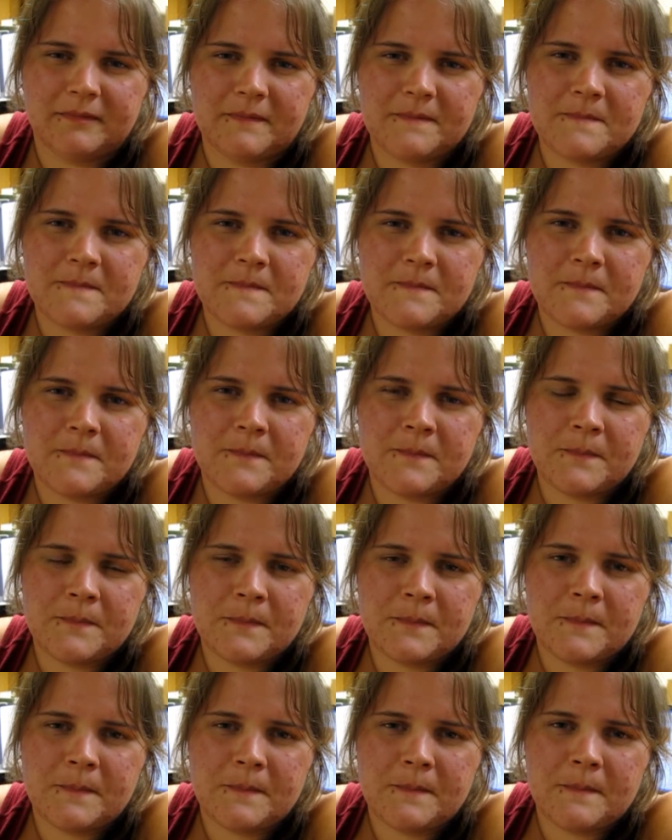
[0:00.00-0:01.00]

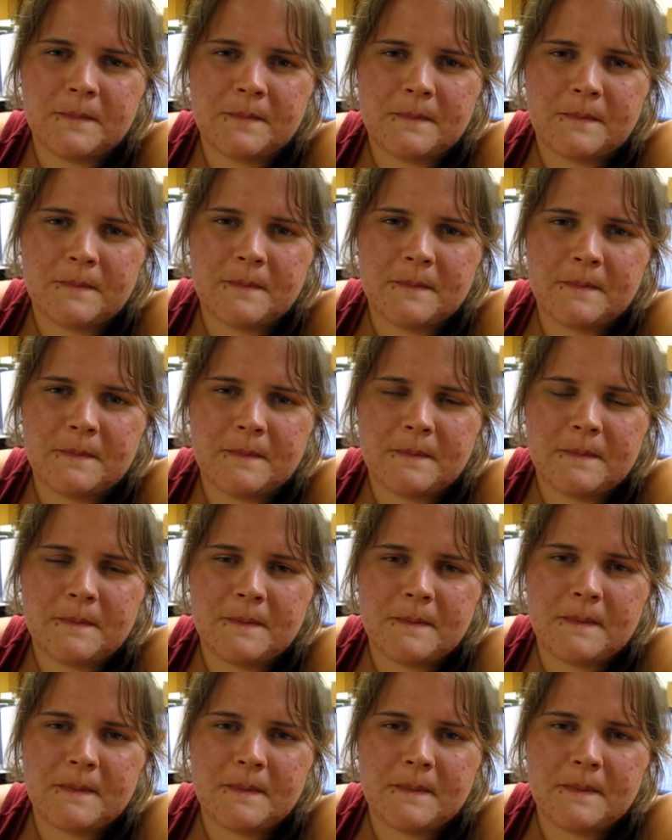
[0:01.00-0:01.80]
(no one is talking)